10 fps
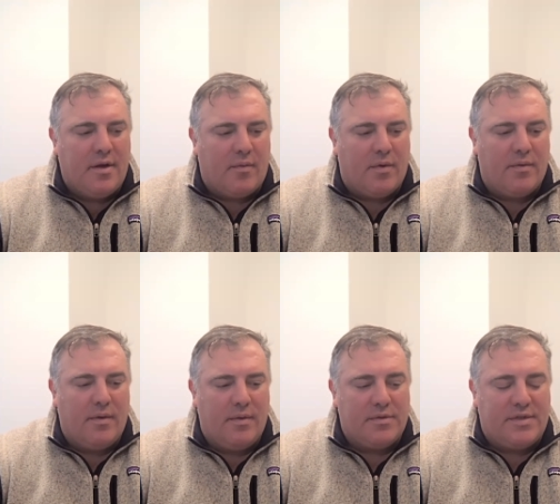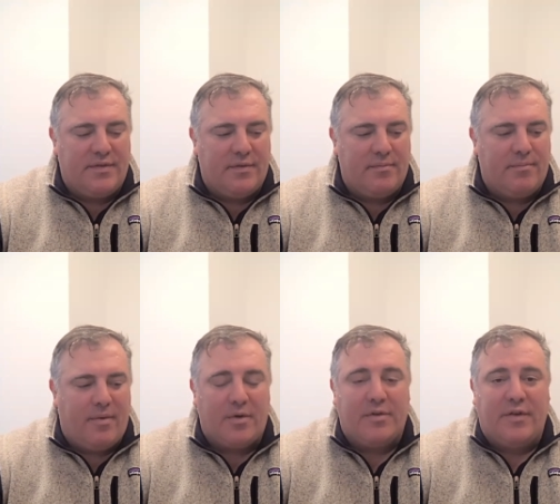was even
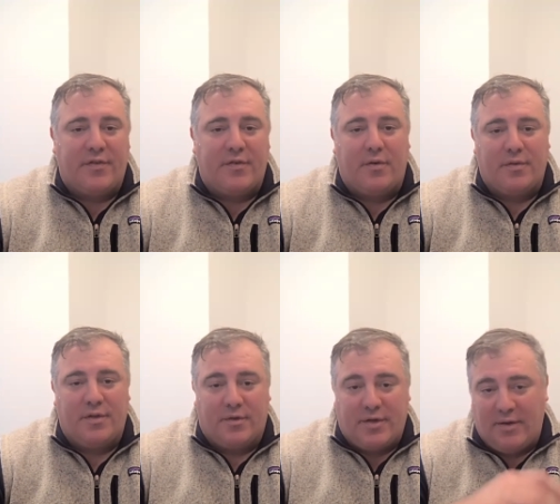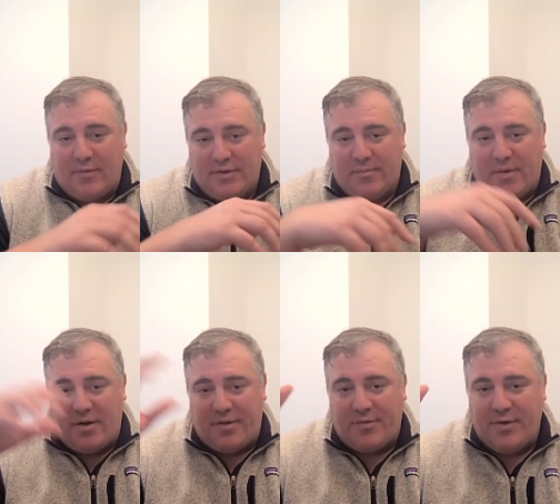more difficult, kind of when the
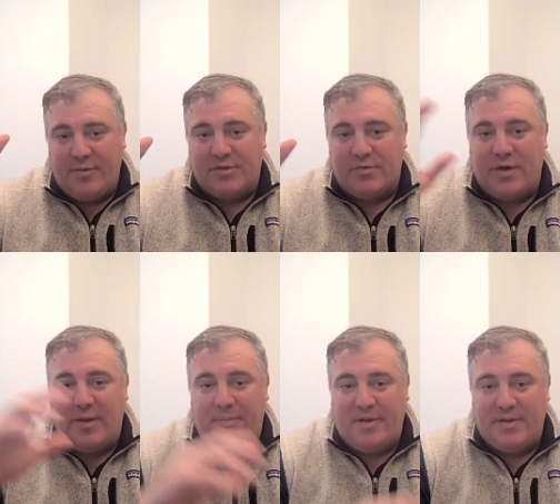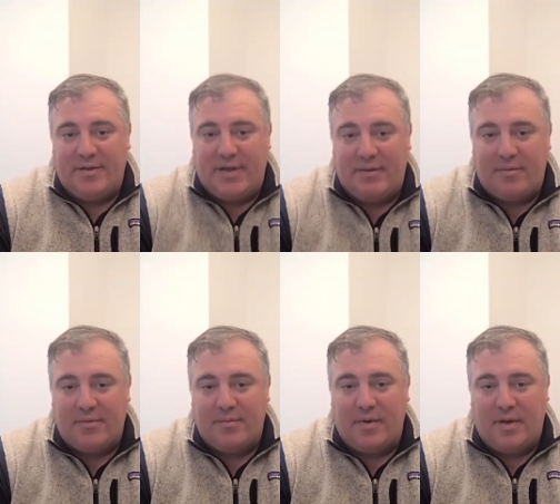Model 3 was ramping and they
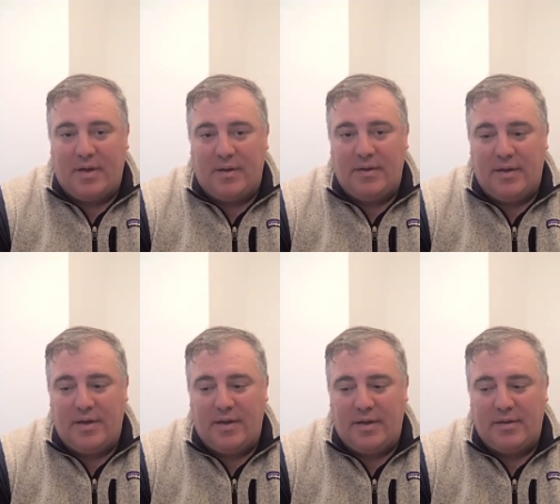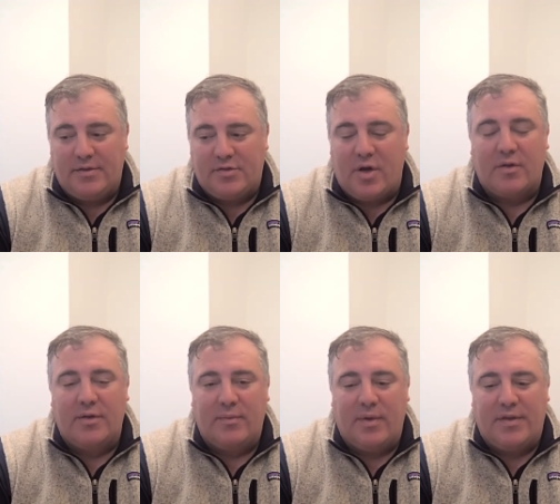were
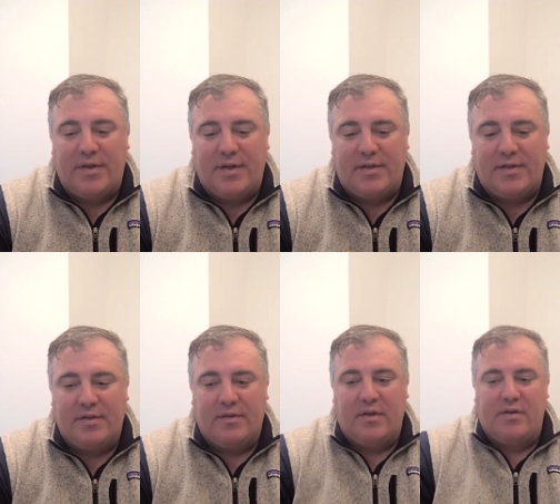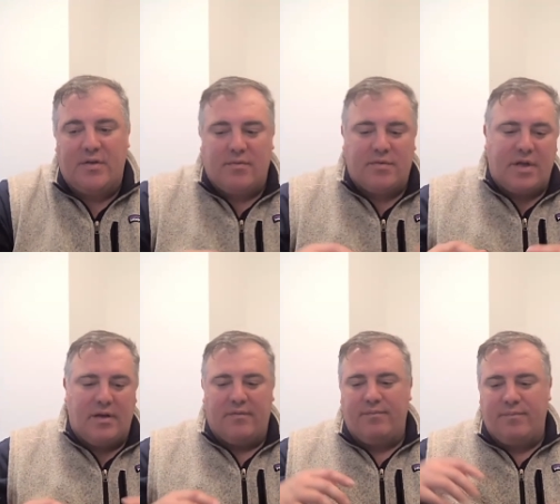struggling with it, and,
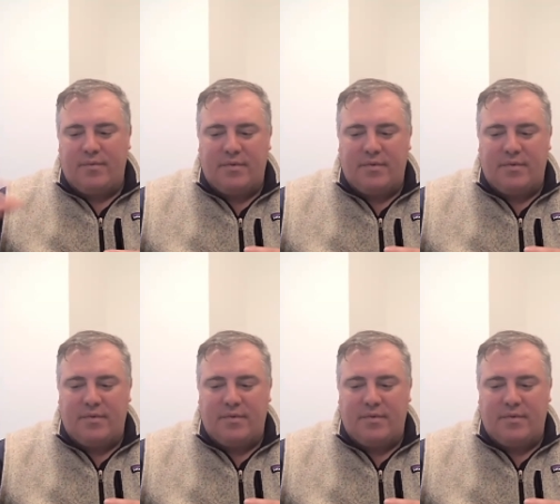kind of,